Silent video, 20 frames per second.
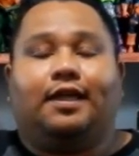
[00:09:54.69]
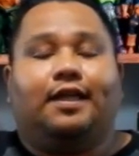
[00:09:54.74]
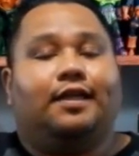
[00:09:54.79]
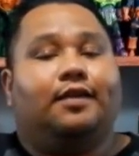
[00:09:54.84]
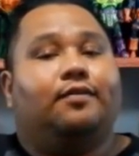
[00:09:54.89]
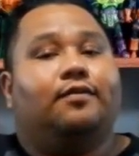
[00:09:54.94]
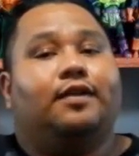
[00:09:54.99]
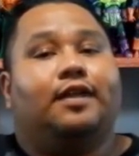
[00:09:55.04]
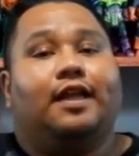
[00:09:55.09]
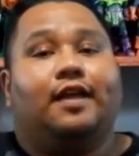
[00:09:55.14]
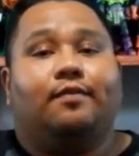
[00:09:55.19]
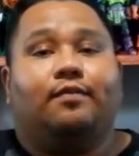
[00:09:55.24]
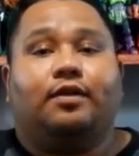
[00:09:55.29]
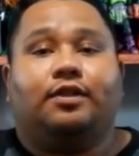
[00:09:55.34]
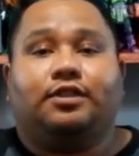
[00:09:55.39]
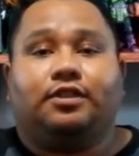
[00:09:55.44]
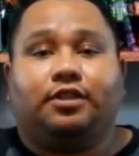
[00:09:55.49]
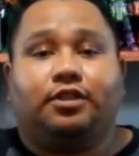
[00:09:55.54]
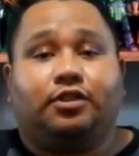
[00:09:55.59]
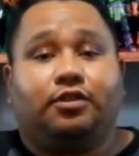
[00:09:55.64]
I didn't really have
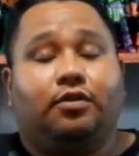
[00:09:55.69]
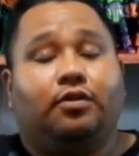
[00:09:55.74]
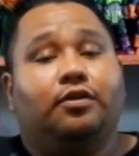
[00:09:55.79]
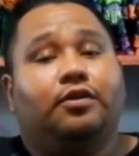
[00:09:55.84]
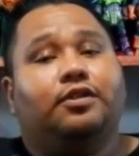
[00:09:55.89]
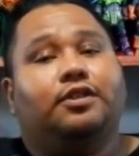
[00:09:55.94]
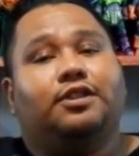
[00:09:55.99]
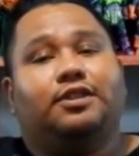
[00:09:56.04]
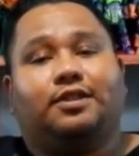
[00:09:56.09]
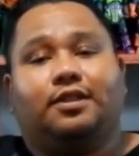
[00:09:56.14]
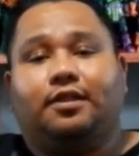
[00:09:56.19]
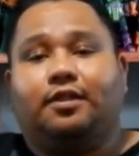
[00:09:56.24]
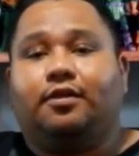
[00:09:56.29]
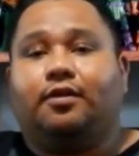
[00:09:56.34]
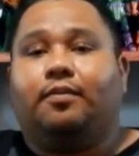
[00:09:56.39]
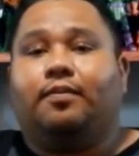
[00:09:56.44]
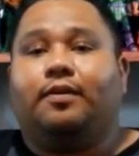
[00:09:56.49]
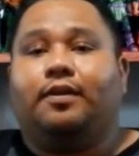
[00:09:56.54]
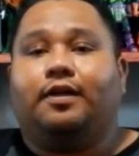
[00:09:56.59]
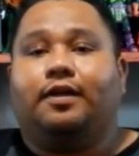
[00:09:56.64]
much to show you, just a
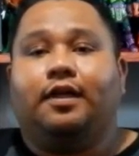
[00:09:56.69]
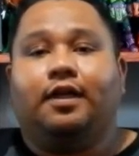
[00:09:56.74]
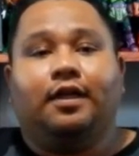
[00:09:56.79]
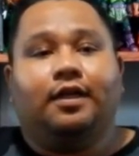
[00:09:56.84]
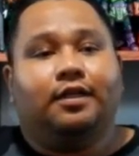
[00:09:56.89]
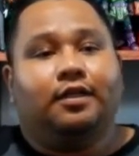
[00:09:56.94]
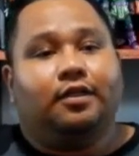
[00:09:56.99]
little bit.